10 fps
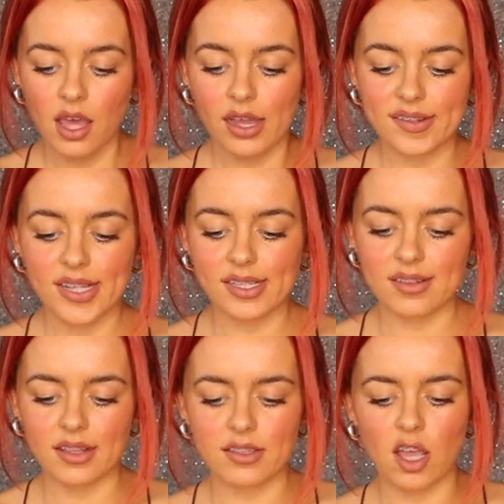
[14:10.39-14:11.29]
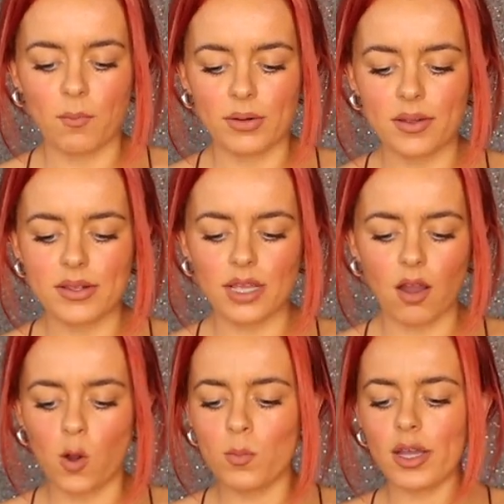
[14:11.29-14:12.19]
I seen this little top and I was like,
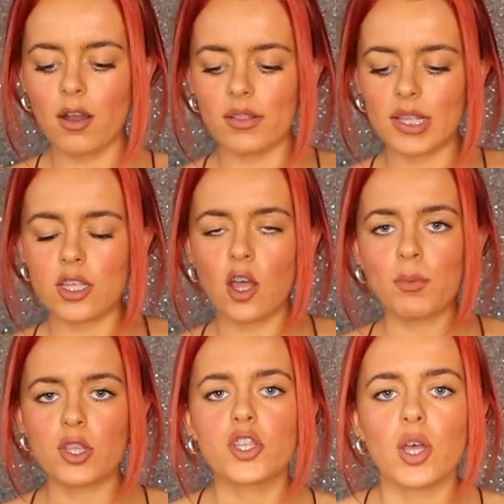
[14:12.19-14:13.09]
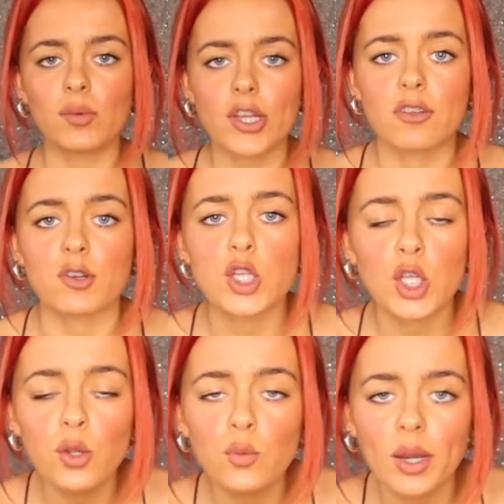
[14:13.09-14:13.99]
oh my god, this top is so nice for
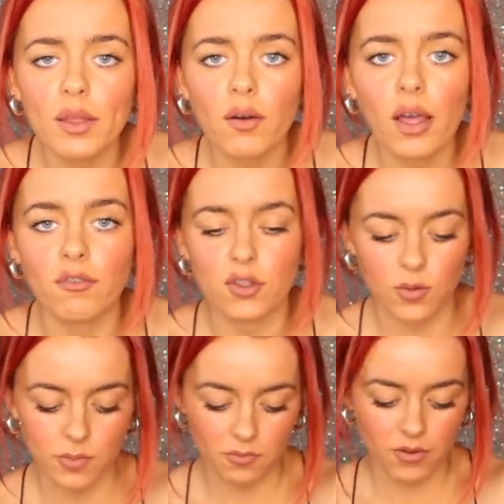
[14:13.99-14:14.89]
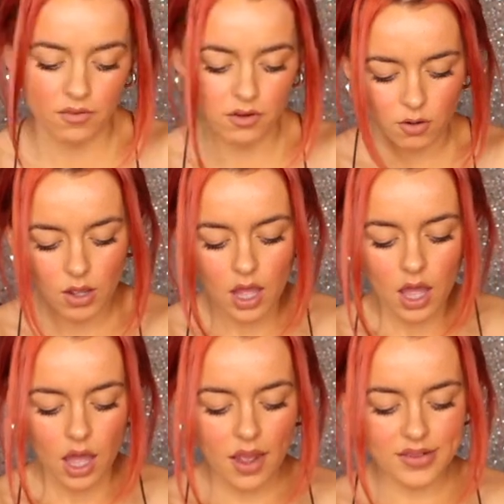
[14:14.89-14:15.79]
$2.25, reduced from €5.
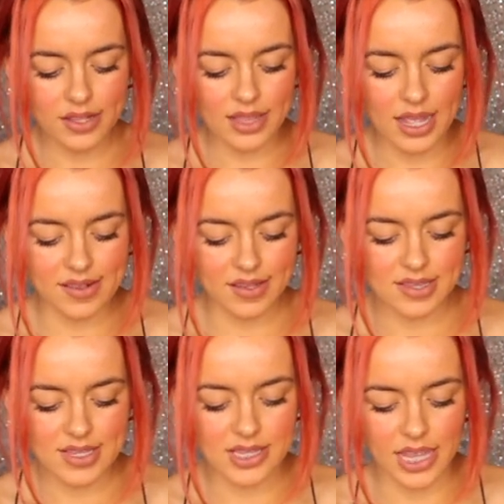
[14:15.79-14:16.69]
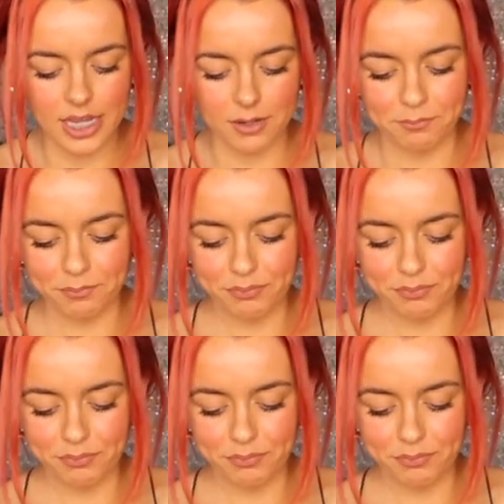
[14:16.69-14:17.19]
I was like, that is insane.